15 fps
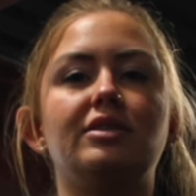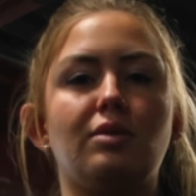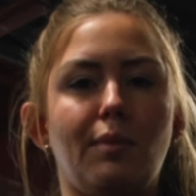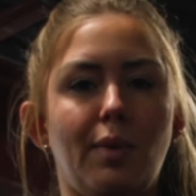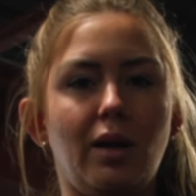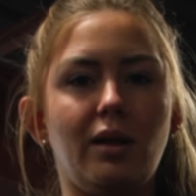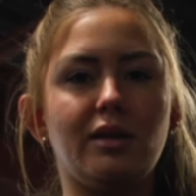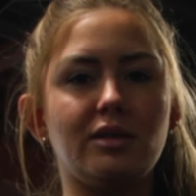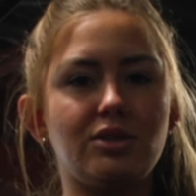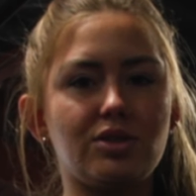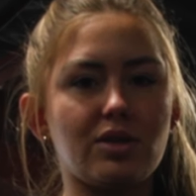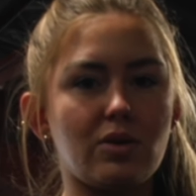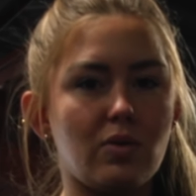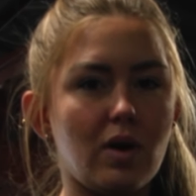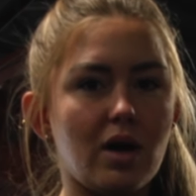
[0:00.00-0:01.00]
demolished
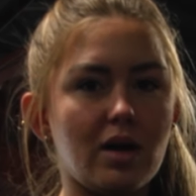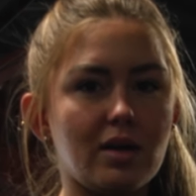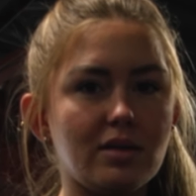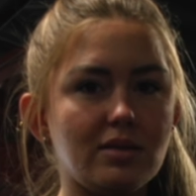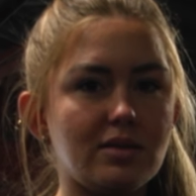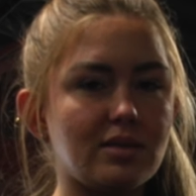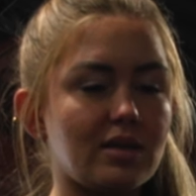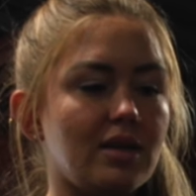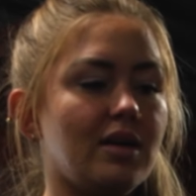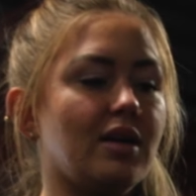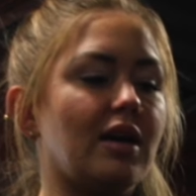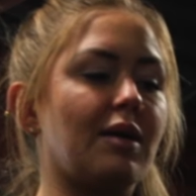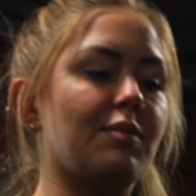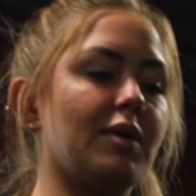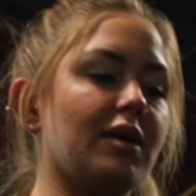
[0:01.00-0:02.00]
the quads,
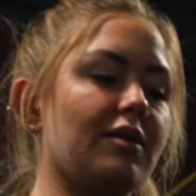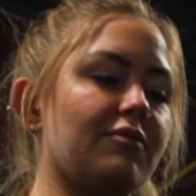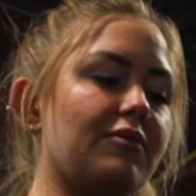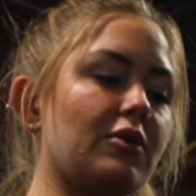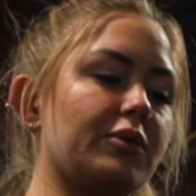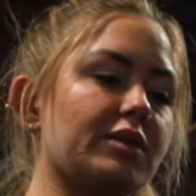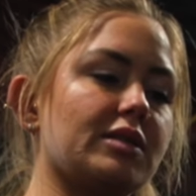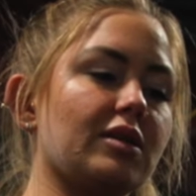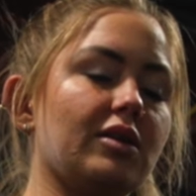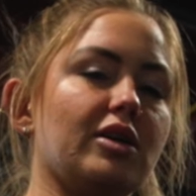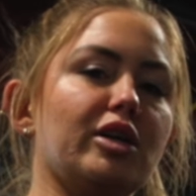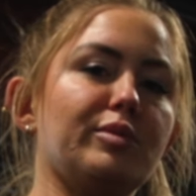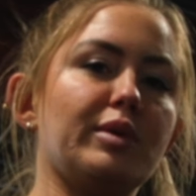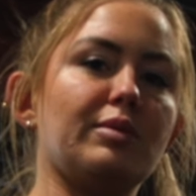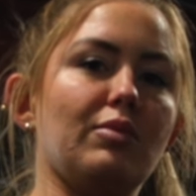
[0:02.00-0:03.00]
I'm gonna focus a
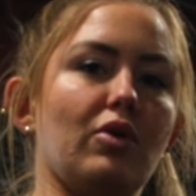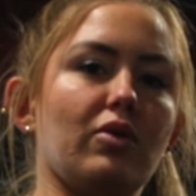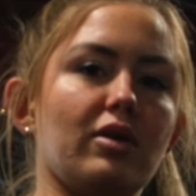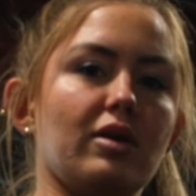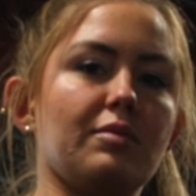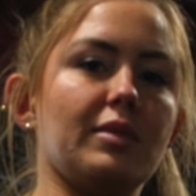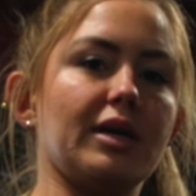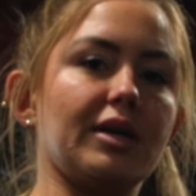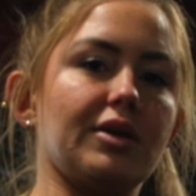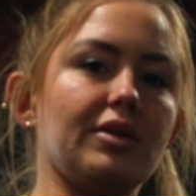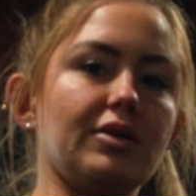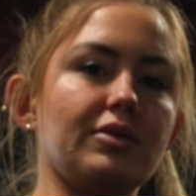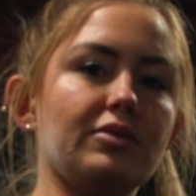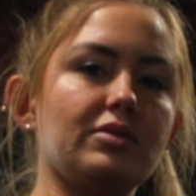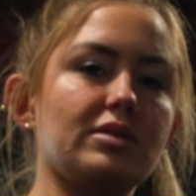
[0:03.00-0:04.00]
little bit more on my
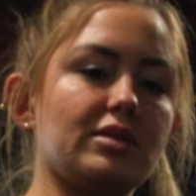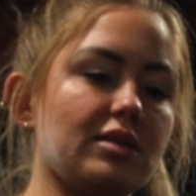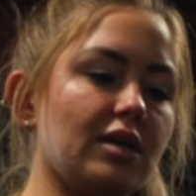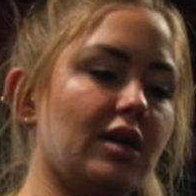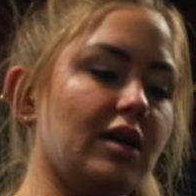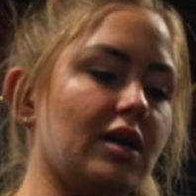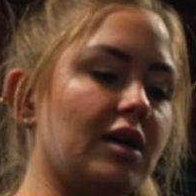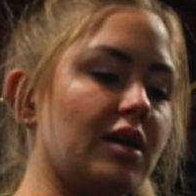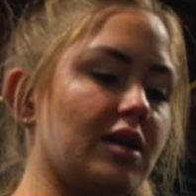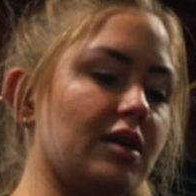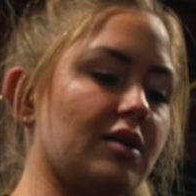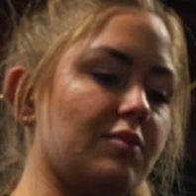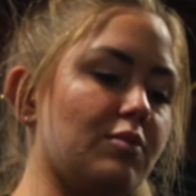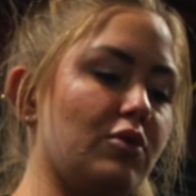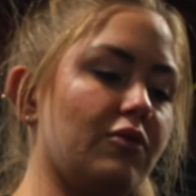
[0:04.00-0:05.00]
glutes.
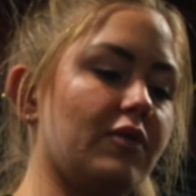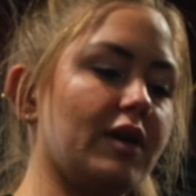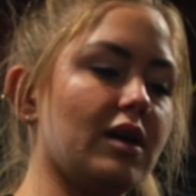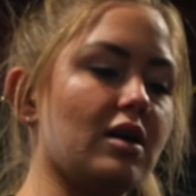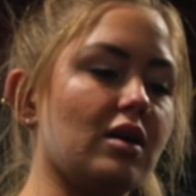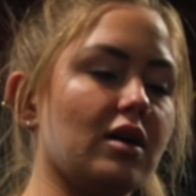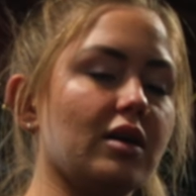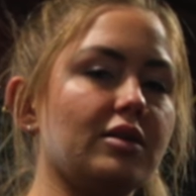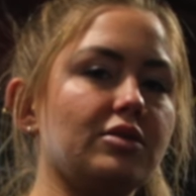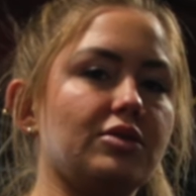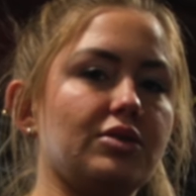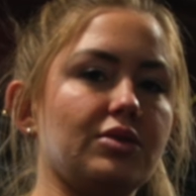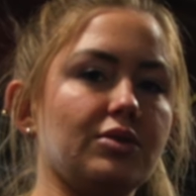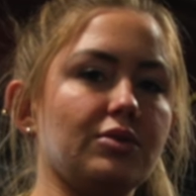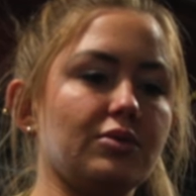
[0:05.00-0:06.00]
Moving on
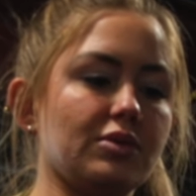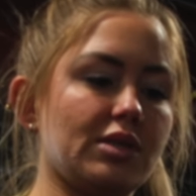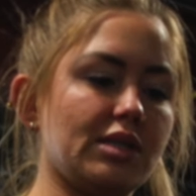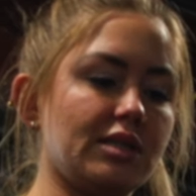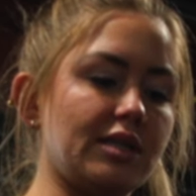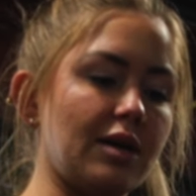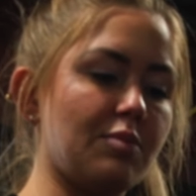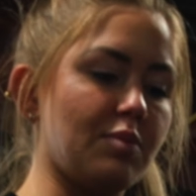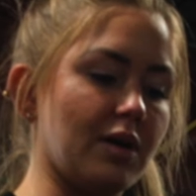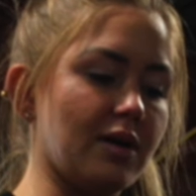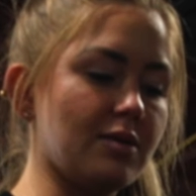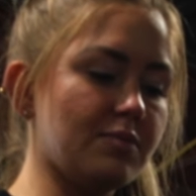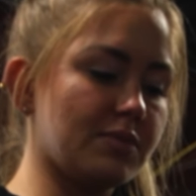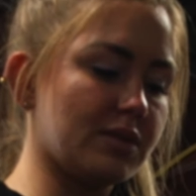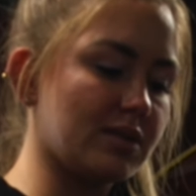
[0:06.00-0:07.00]
to step
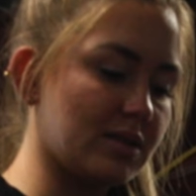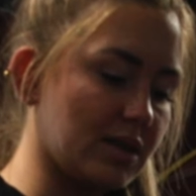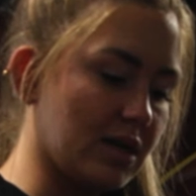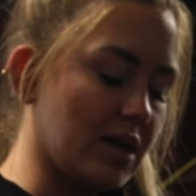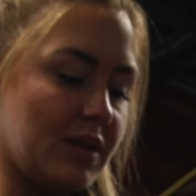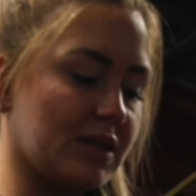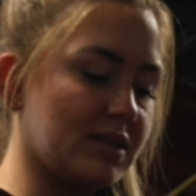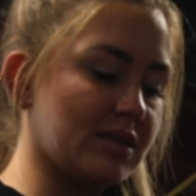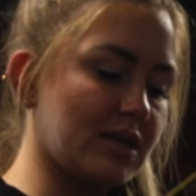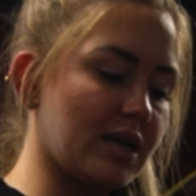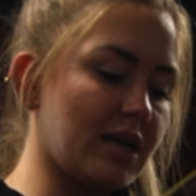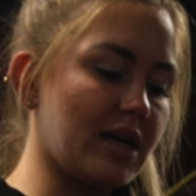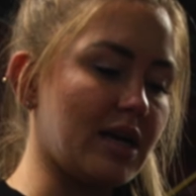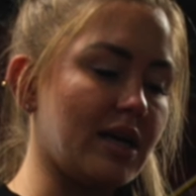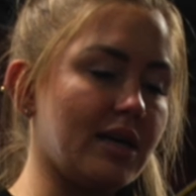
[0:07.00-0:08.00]
ups. This is
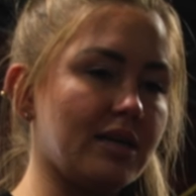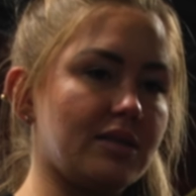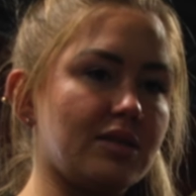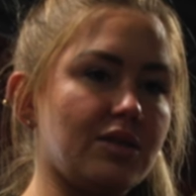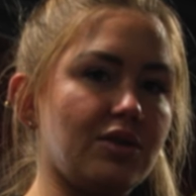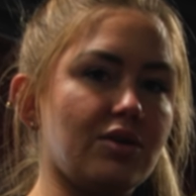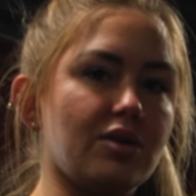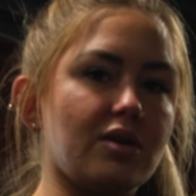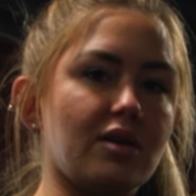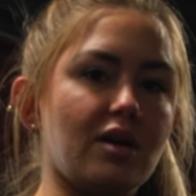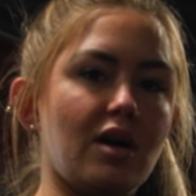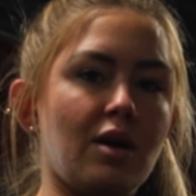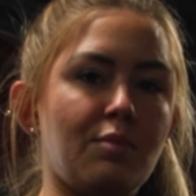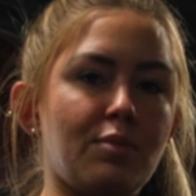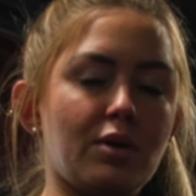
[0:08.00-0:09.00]
gonna hit your
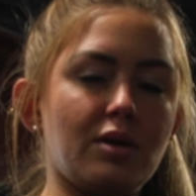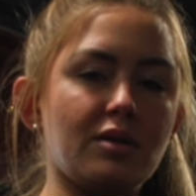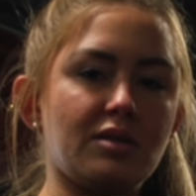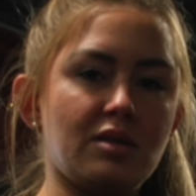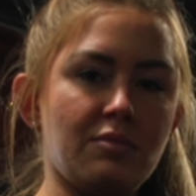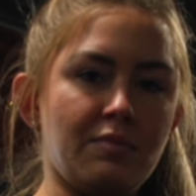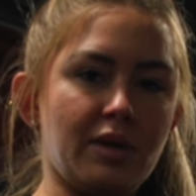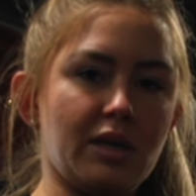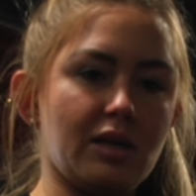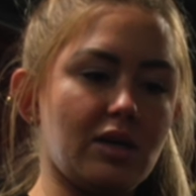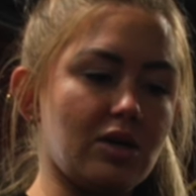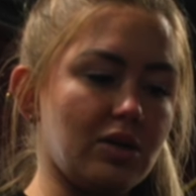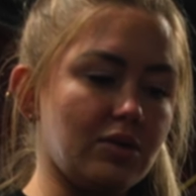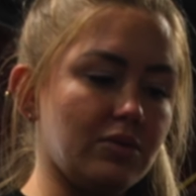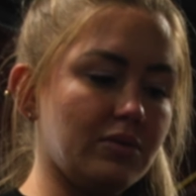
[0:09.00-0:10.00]
upper to mid
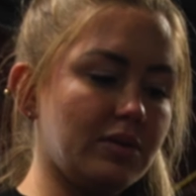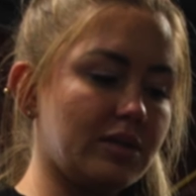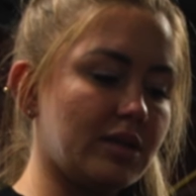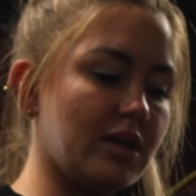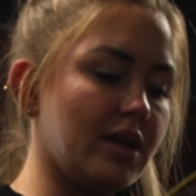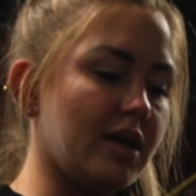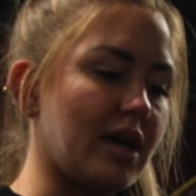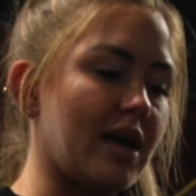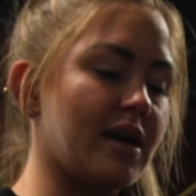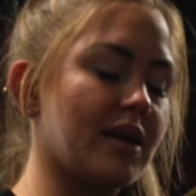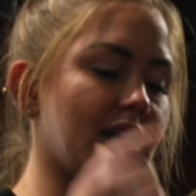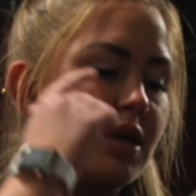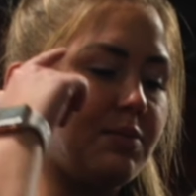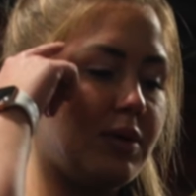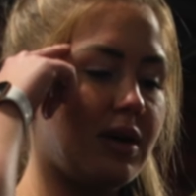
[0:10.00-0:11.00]
glute. And
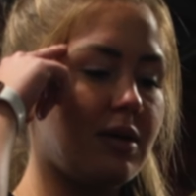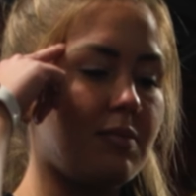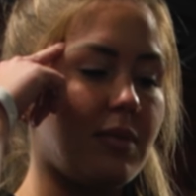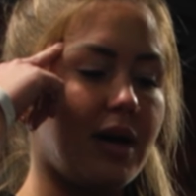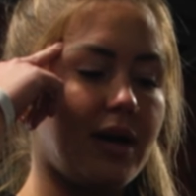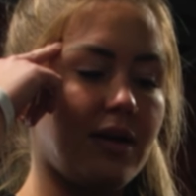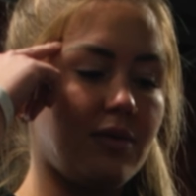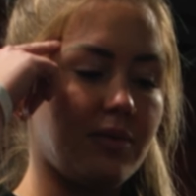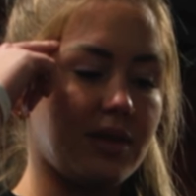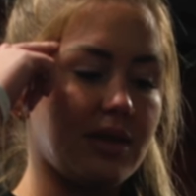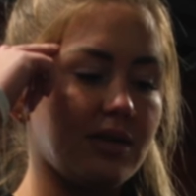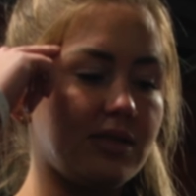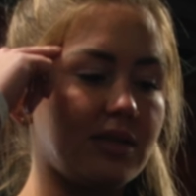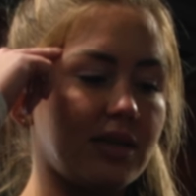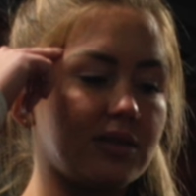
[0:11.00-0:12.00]
keeping in mind with
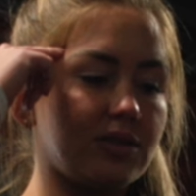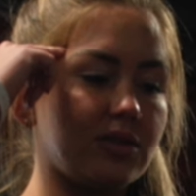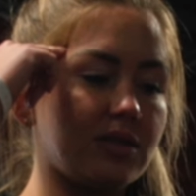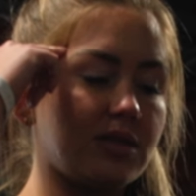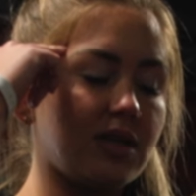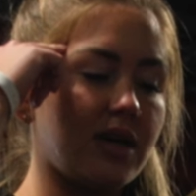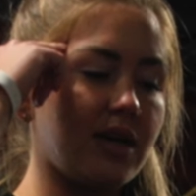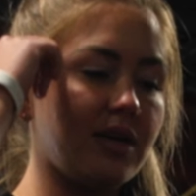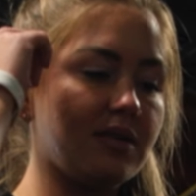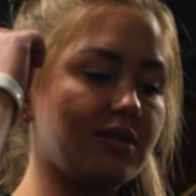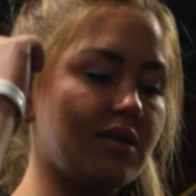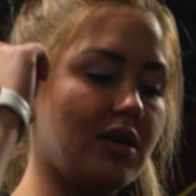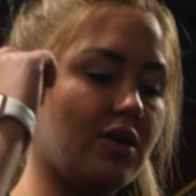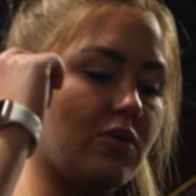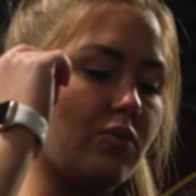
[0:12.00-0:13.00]
this exercise,
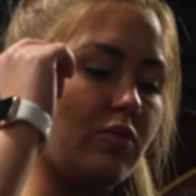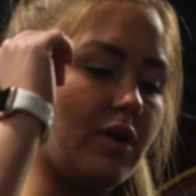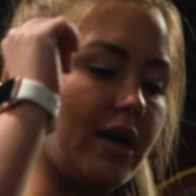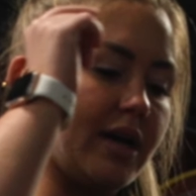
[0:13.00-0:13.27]
when